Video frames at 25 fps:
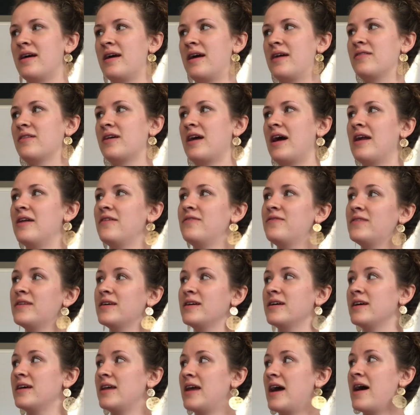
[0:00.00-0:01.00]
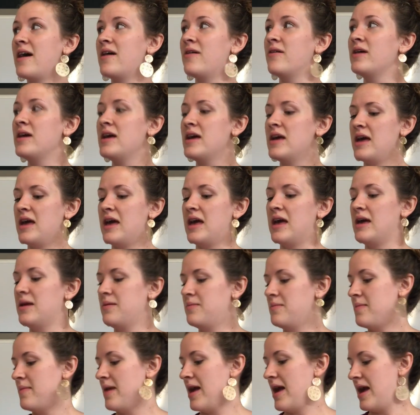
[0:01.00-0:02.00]
and kind of feel it out
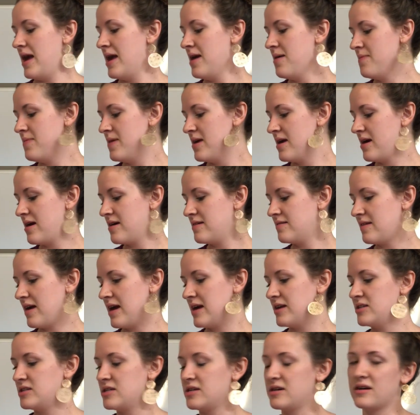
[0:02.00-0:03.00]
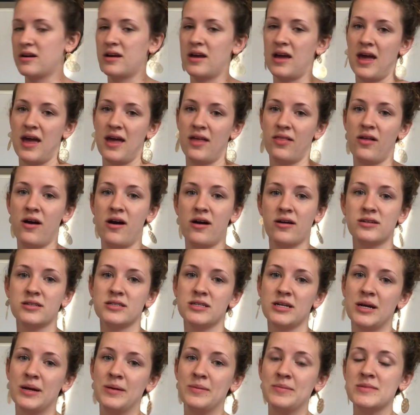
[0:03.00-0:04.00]
in May because I took a
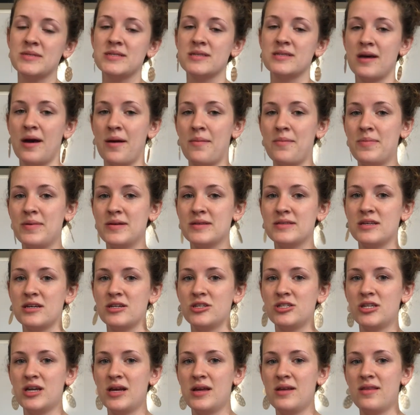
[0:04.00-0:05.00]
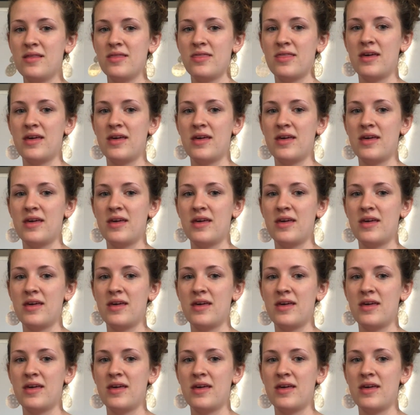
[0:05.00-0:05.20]
long-term sub position.